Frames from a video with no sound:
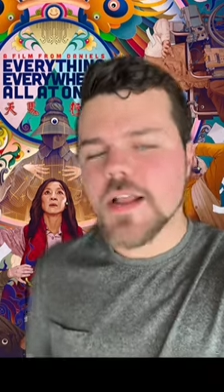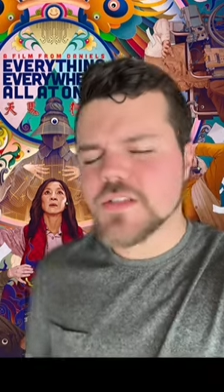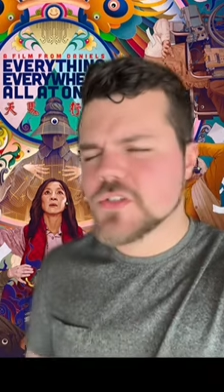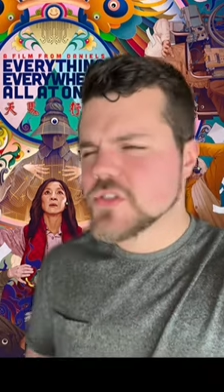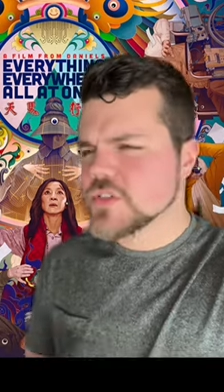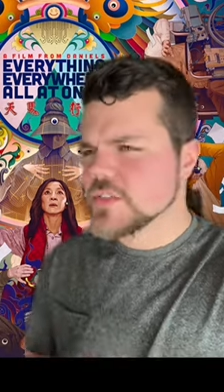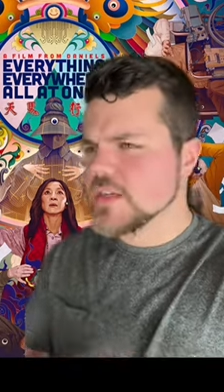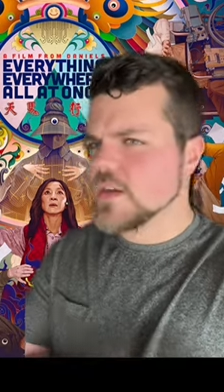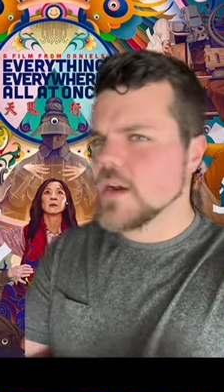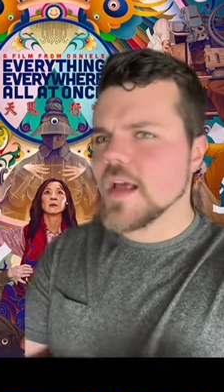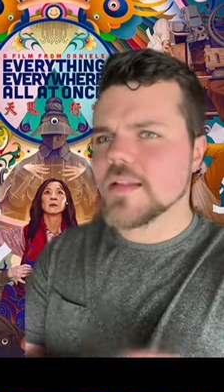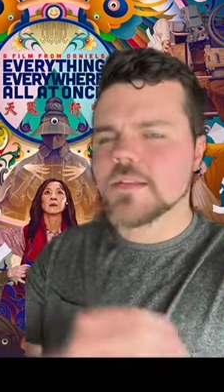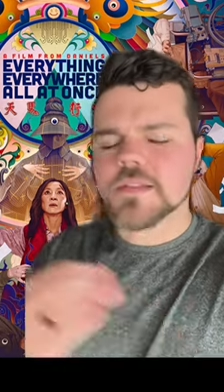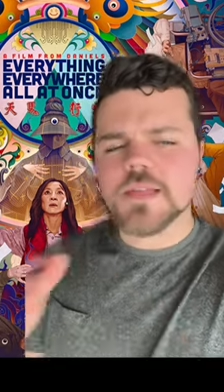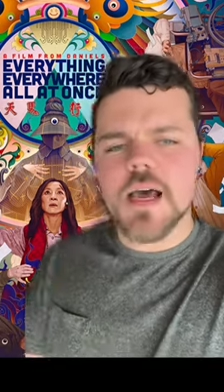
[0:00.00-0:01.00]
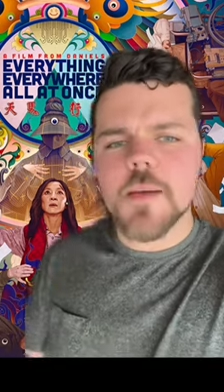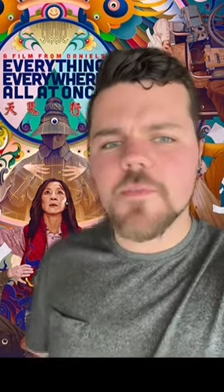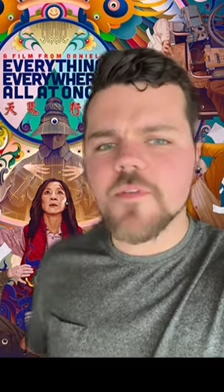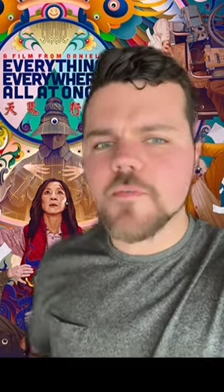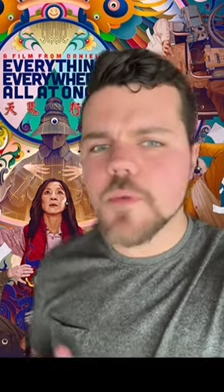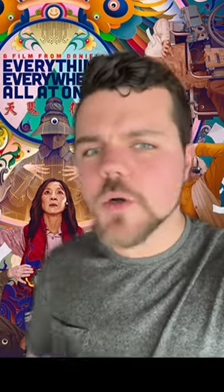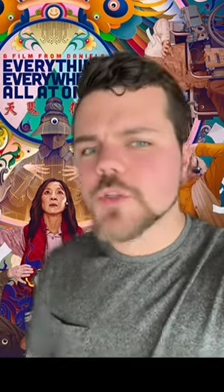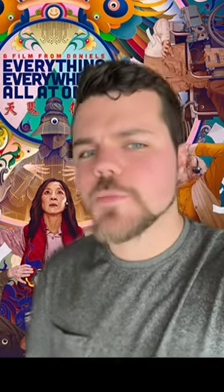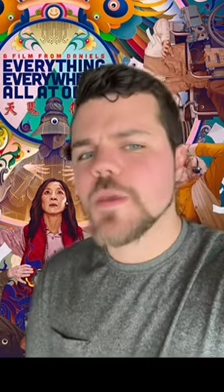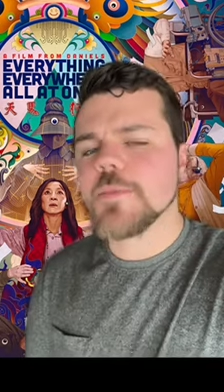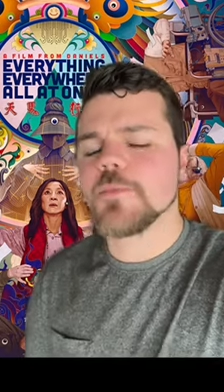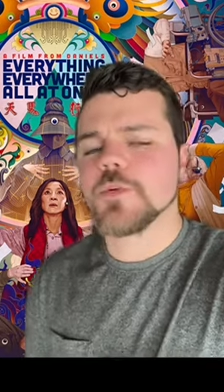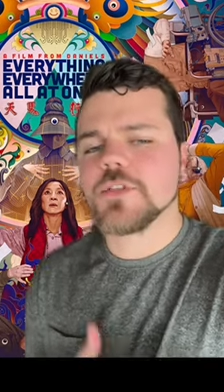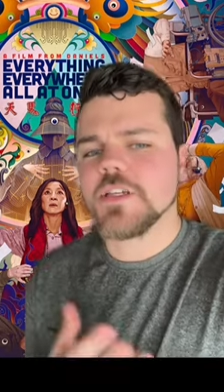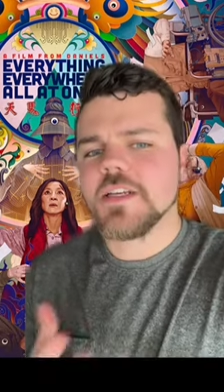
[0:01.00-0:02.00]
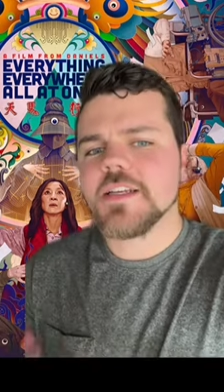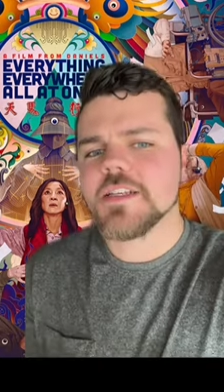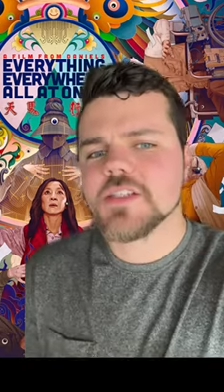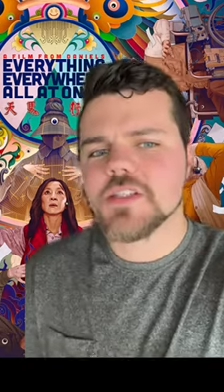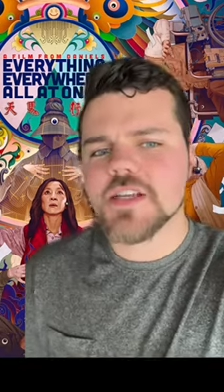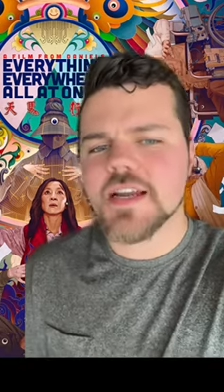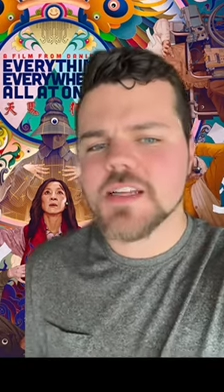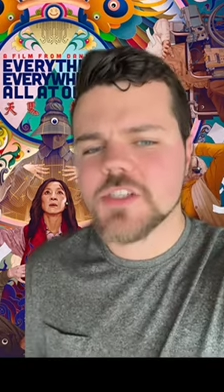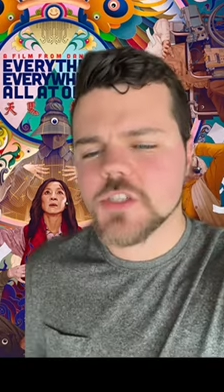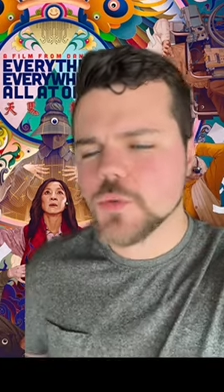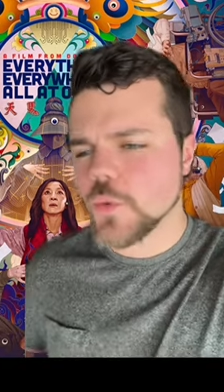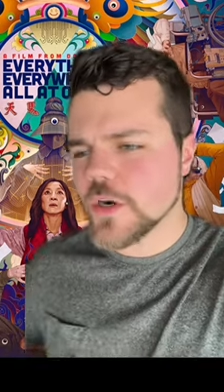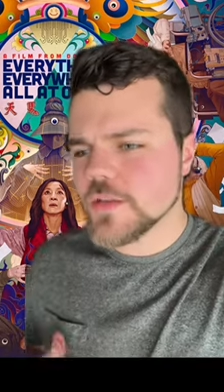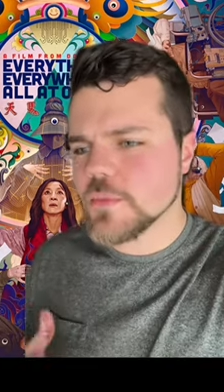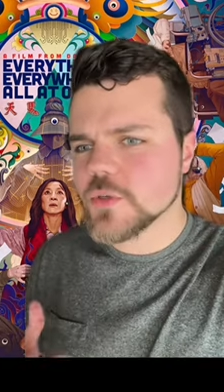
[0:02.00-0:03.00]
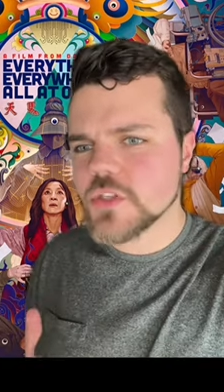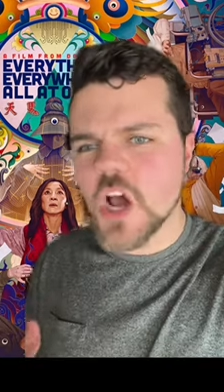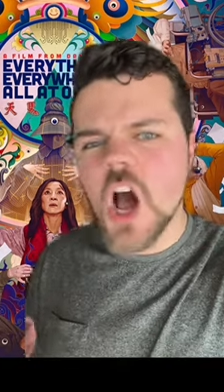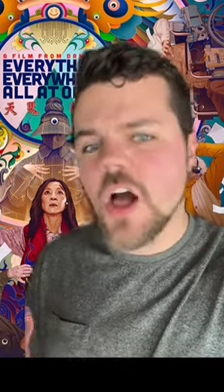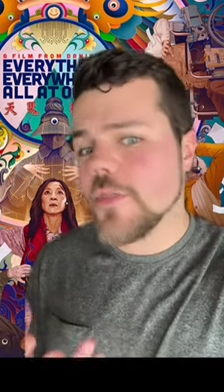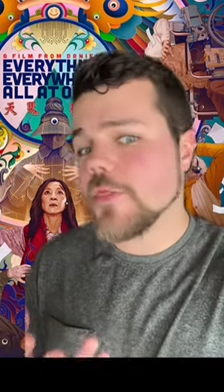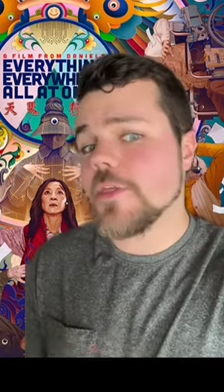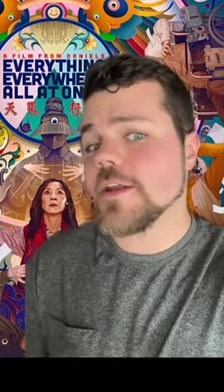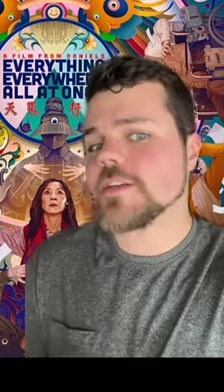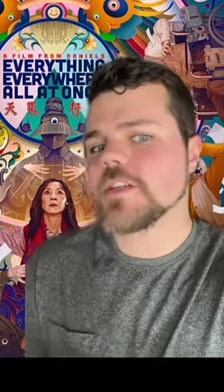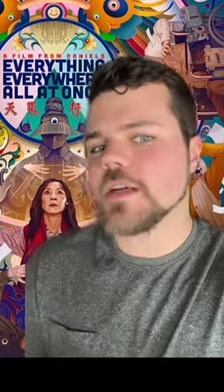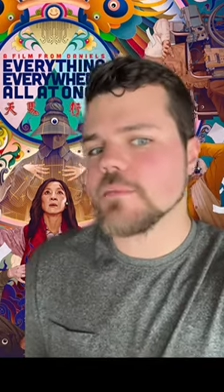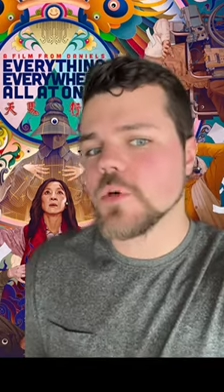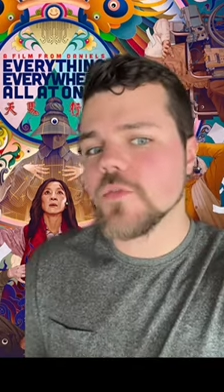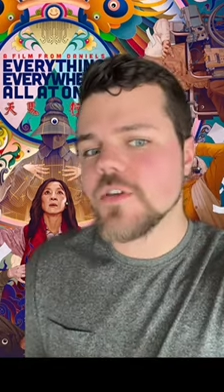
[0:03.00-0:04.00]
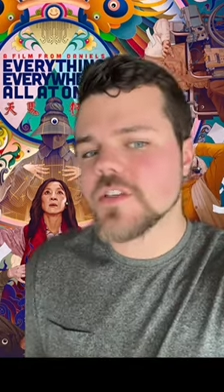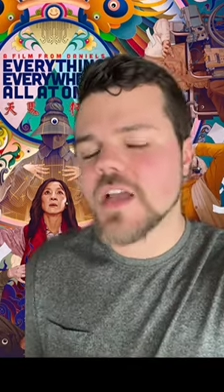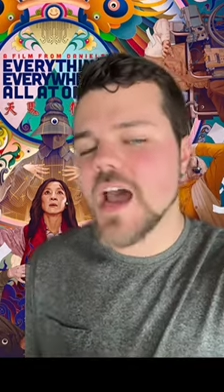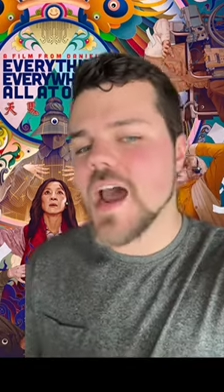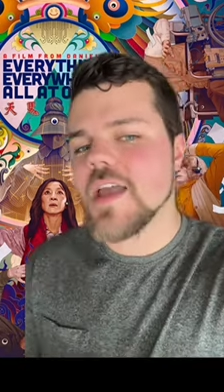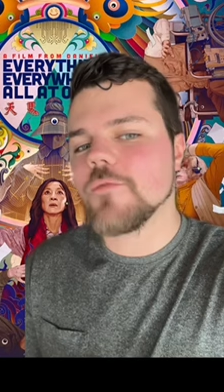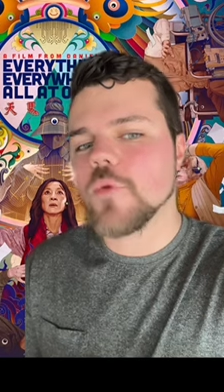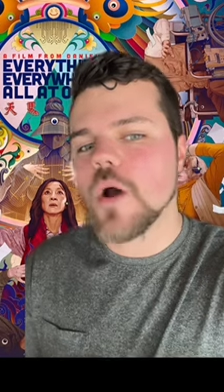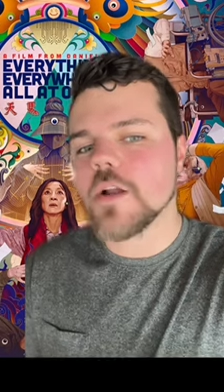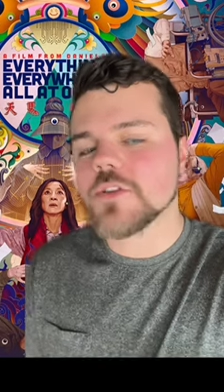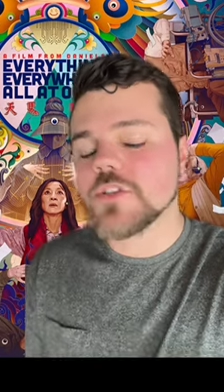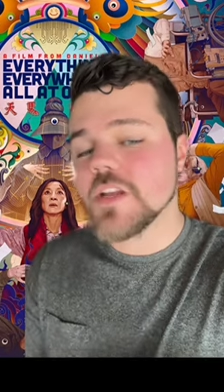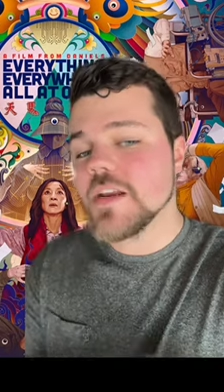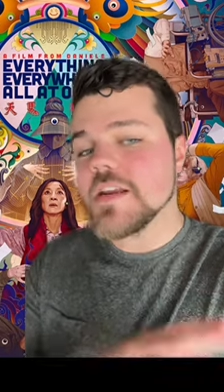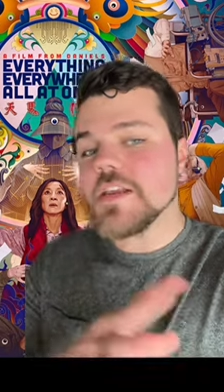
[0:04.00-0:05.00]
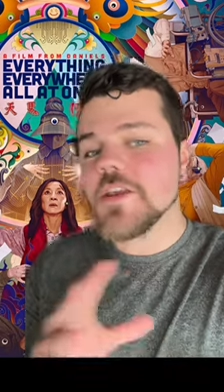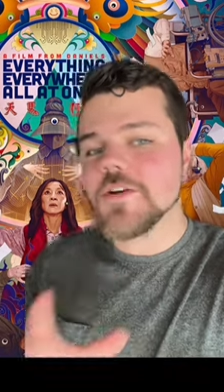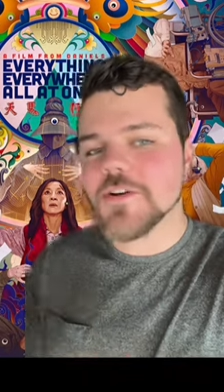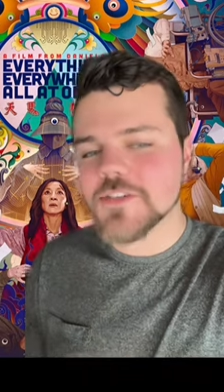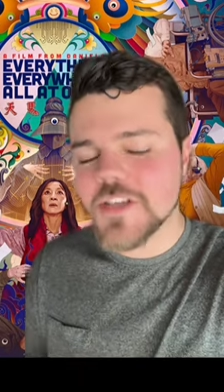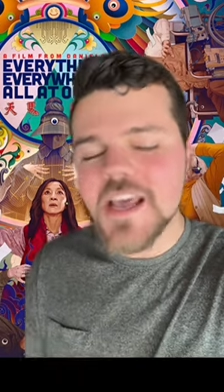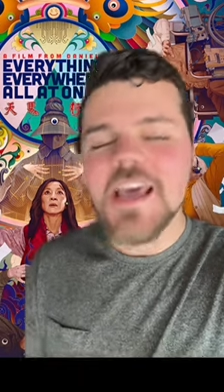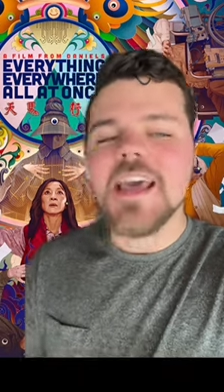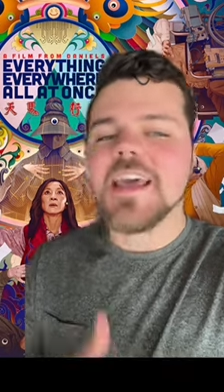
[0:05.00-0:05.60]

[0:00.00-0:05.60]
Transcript: It's still at the top of most people's lists, and it's just one of the most authentic movies I've watched in years.